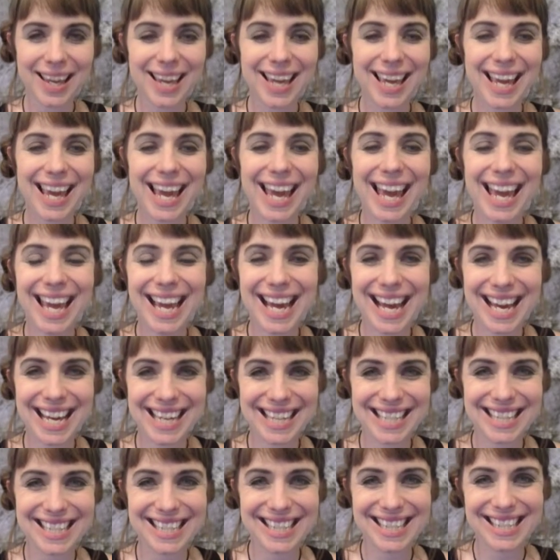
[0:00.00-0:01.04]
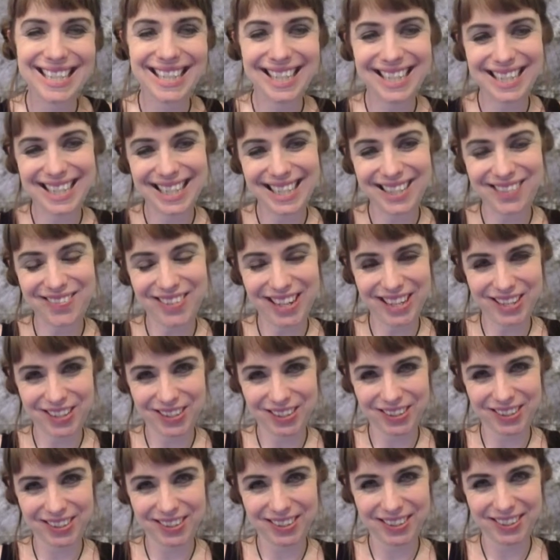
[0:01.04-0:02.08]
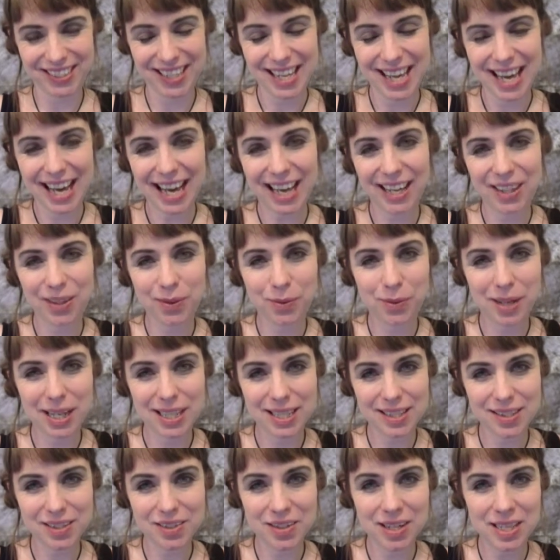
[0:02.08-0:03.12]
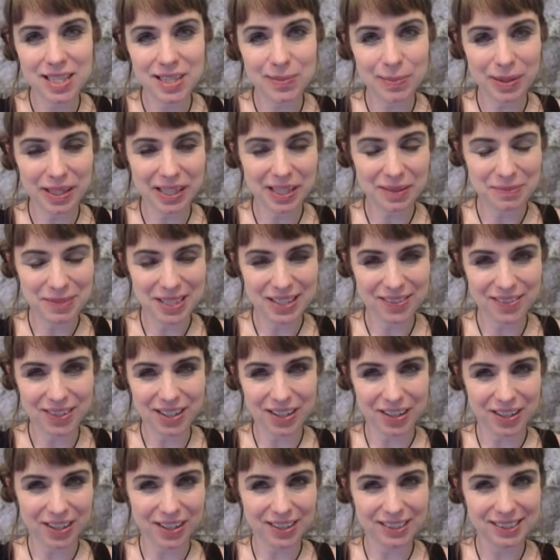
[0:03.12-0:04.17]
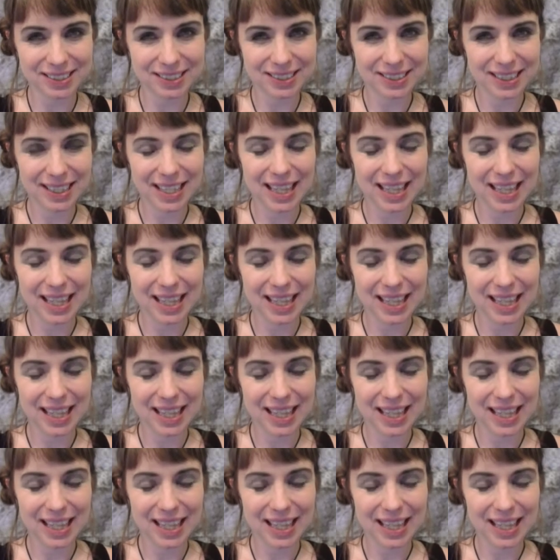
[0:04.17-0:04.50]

Hey guys, this is Rachel, otherwise known as Spunky Misfit Girl,